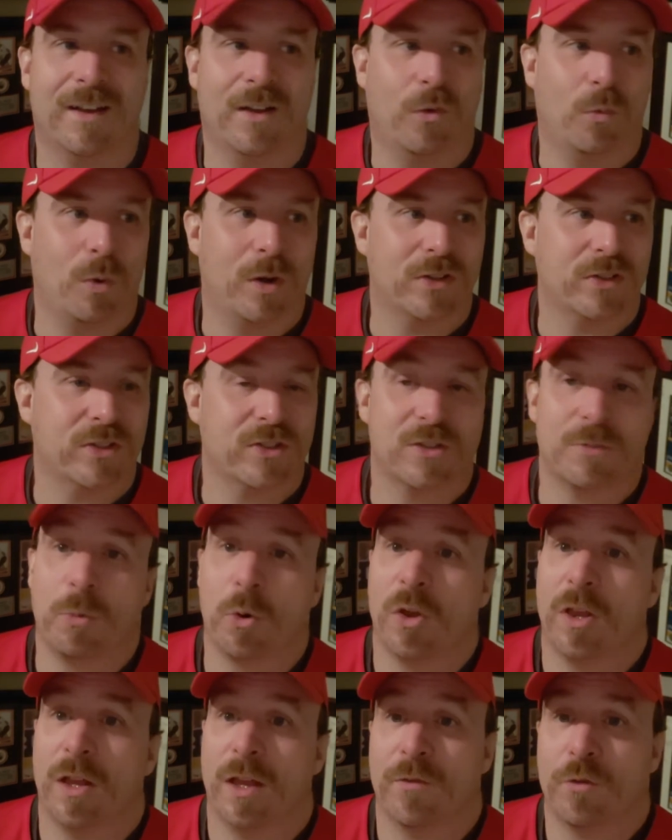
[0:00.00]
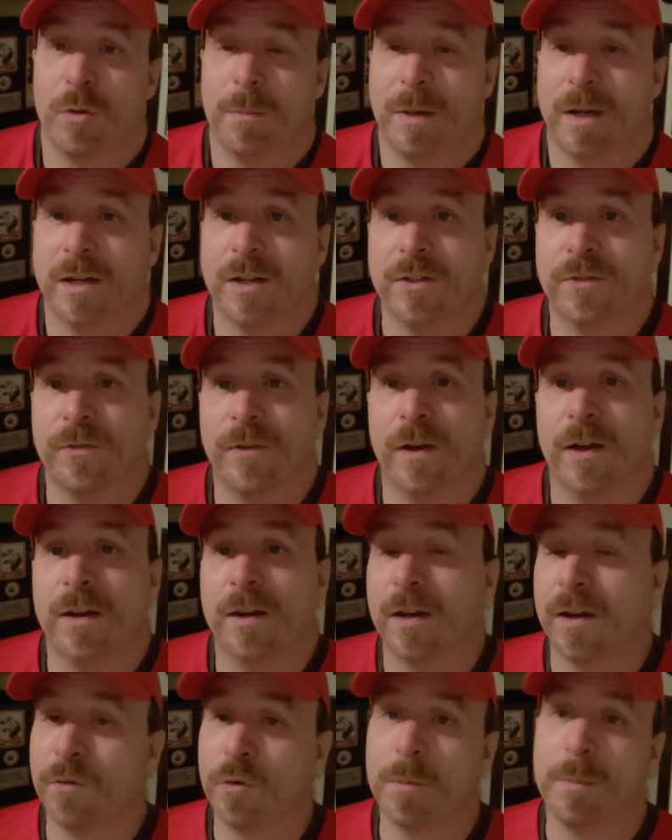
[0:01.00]
wants to spoil everybody's fun,
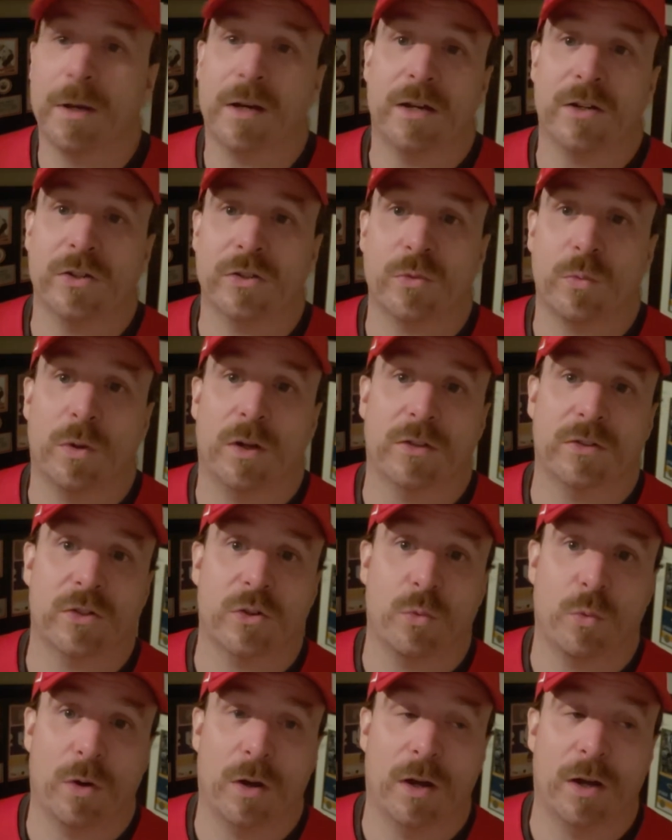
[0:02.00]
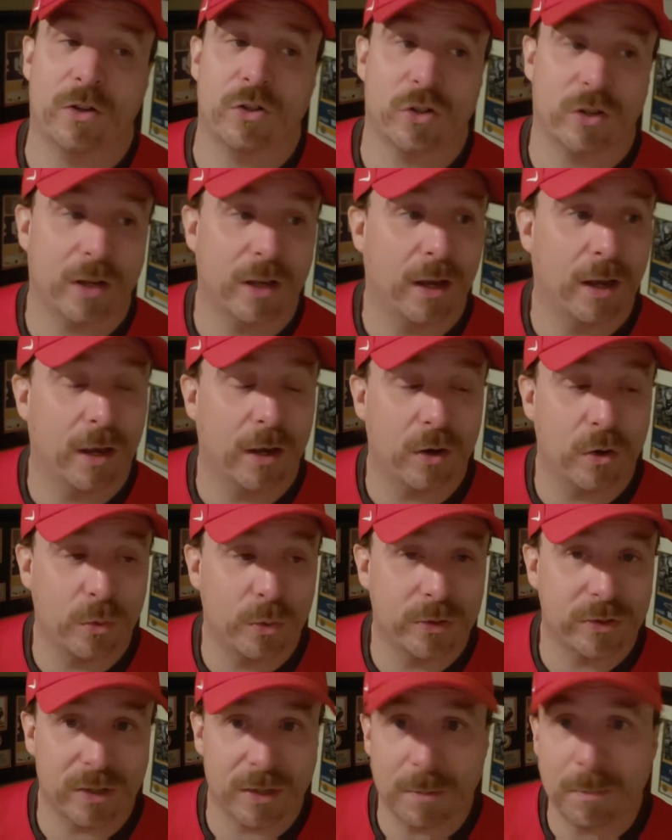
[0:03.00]
and everybody just wants to watch a guy who
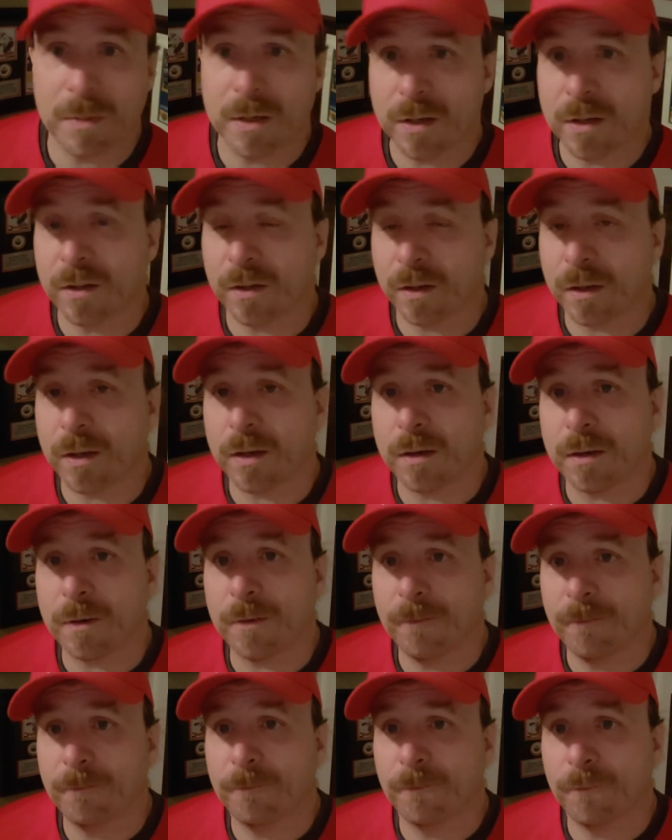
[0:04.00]
is admittedly